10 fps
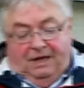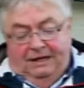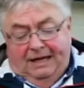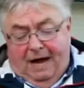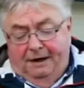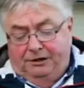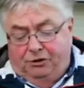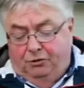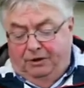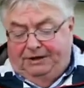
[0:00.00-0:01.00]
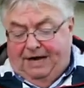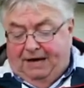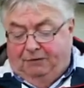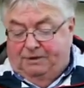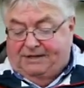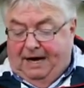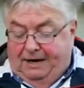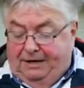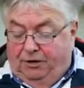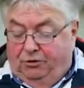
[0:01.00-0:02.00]
The Carrigtwohill attack was
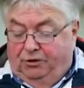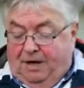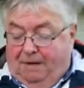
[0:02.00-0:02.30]
carried out